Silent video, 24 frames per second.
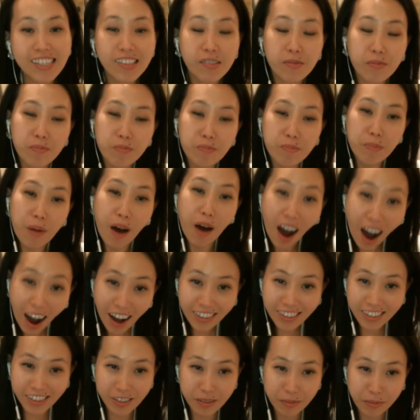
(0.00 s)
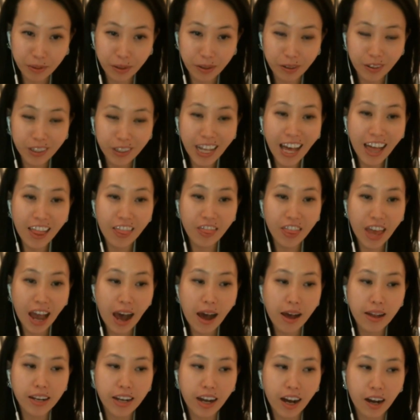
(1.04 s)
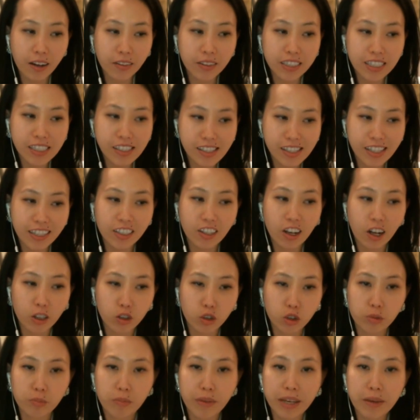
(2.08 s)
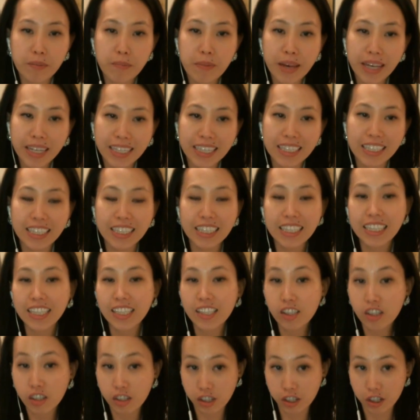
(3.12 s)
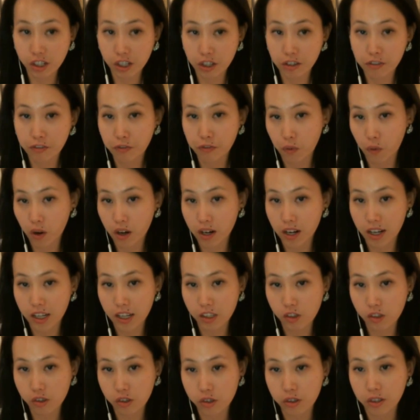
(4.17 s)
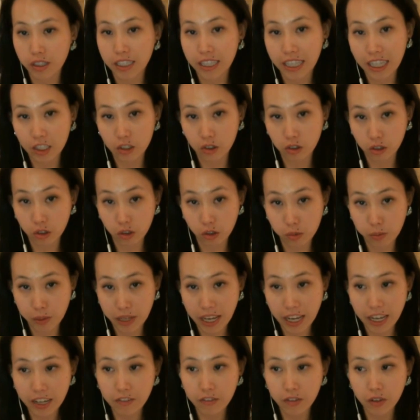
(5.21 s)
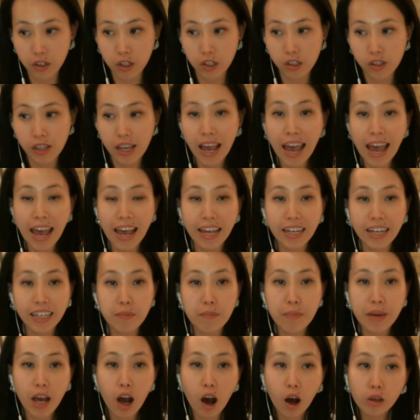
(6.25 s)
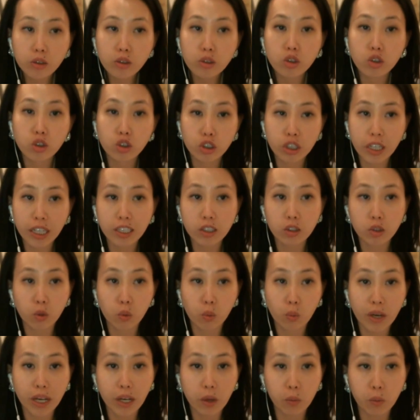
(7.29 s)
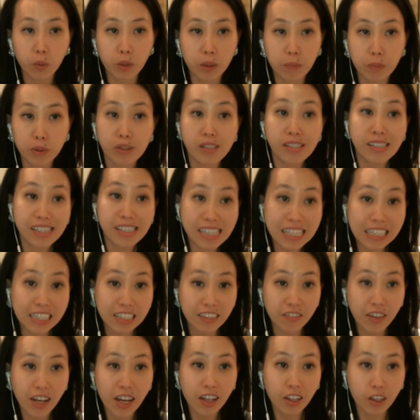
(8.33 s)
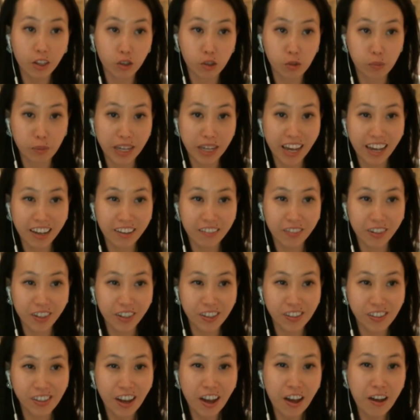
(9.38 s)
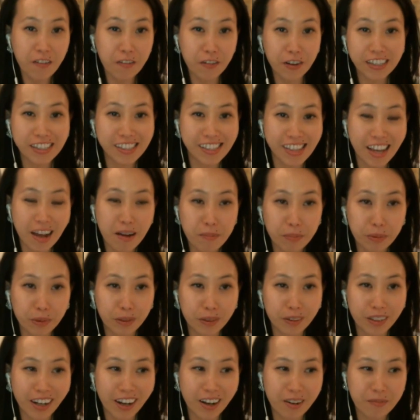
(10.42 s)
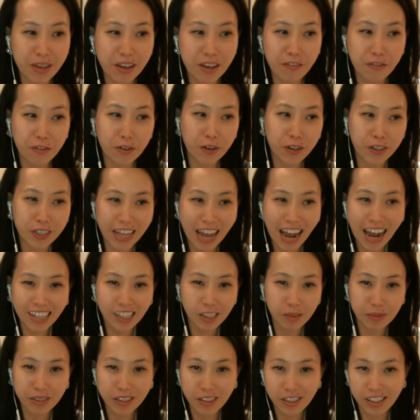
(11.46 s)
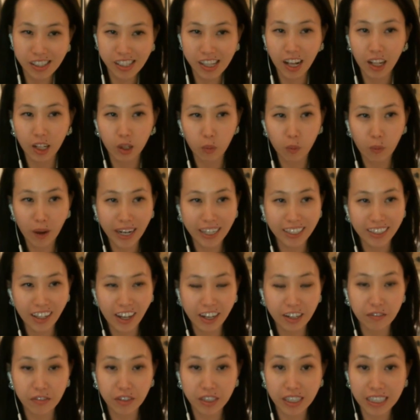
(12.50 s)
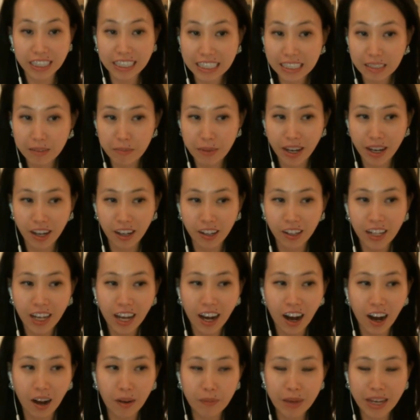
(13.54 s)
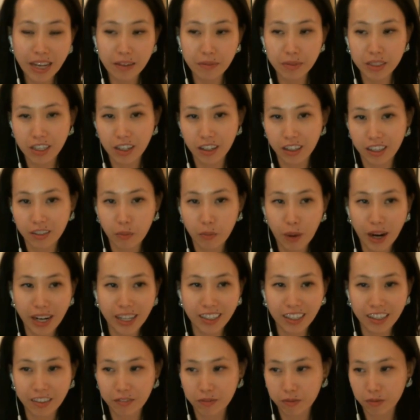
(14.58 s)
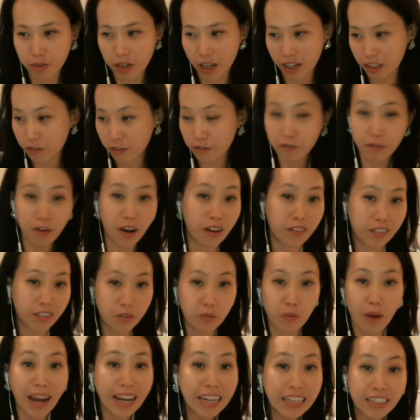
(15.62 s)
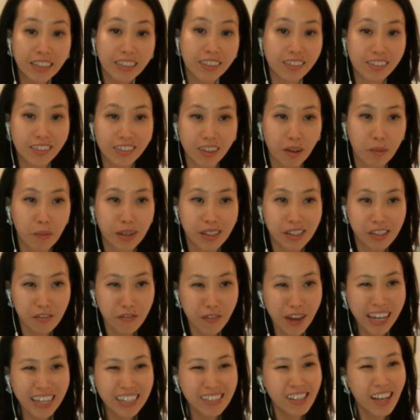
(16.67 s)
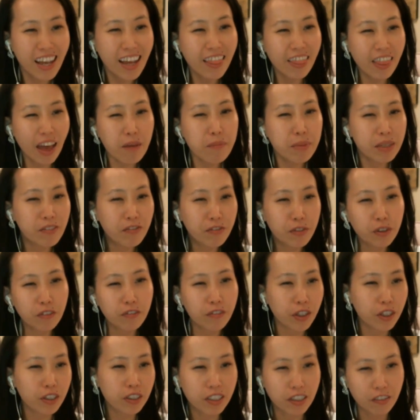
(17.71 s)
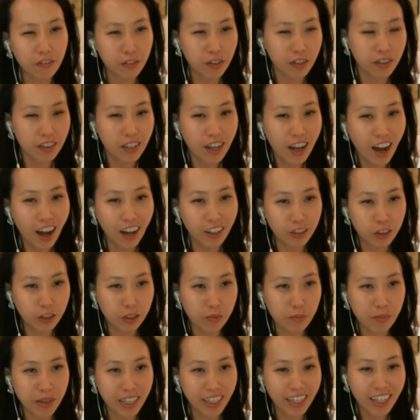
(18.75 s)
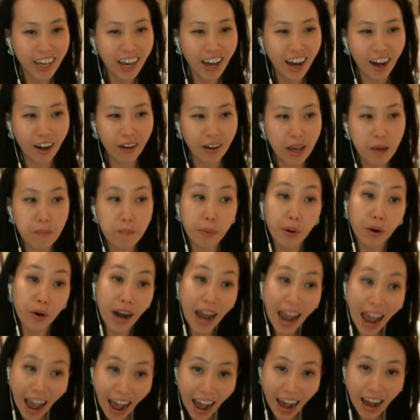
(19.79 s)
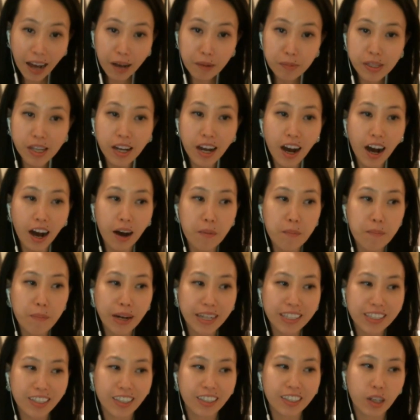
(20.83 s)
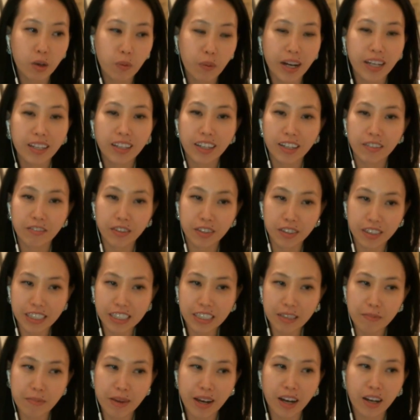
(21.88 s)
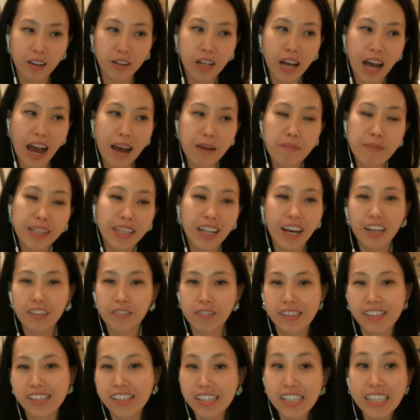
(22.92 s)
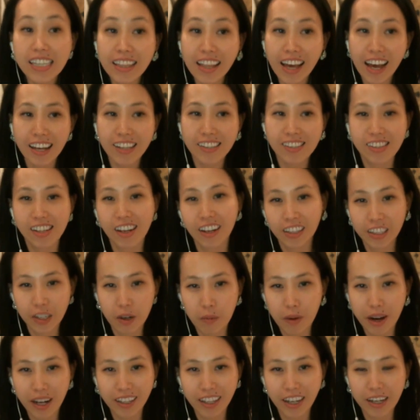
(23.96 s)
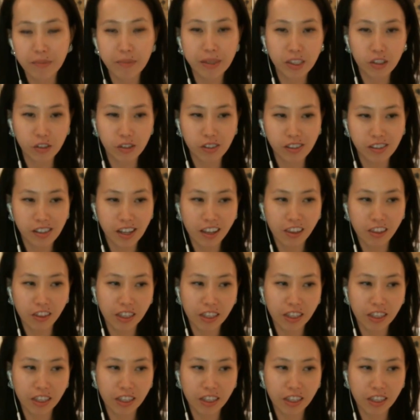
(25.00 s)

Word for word: it's possible that uh, these technologies may make it easier for us to engage in those behaviors, and it may also change the way we perceive those behaviors. For example, um, if you were to ask me to tell a white lie via email um, and tell a white lie uh, in front, right in someone's face, that may feel very different um, to me. Uh, and perhaps um, by telling a white lie via email, I may not even see that as telling a white lie. I may just